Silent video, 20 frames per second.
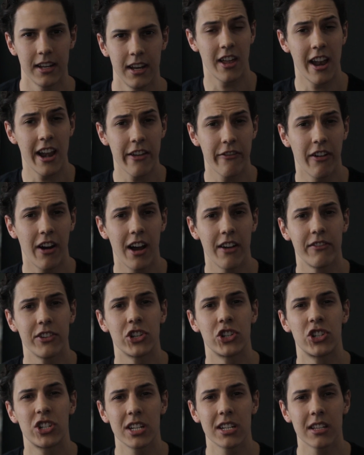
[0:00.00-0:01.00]
The 85 is
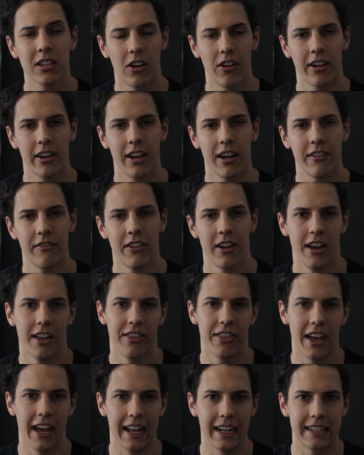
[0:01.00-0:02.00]
just long enough
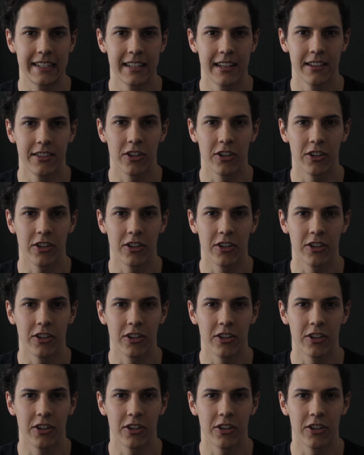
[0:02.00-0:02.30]
that